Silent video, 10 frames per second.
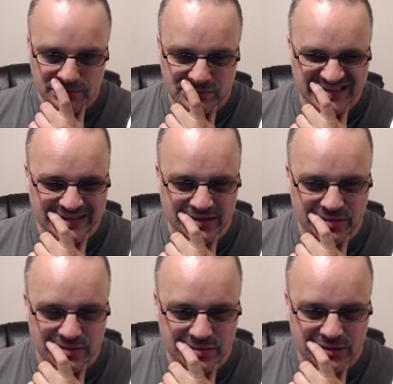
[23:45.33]
No.
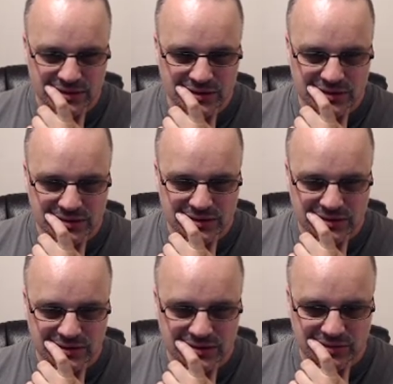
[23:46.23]

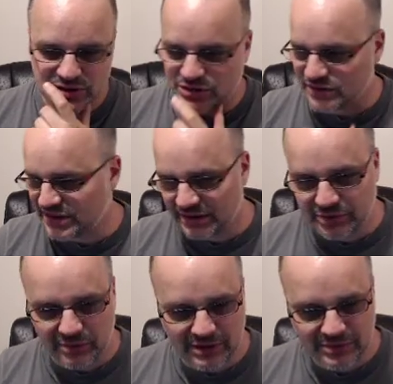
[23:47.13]
I'm just going to do a standard
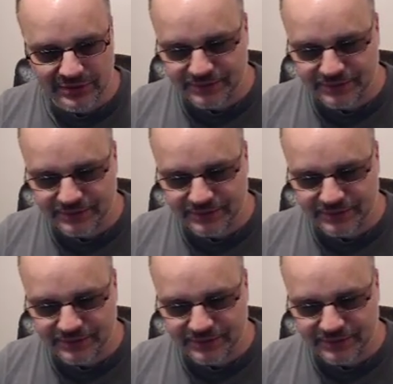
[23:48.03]
pop-up.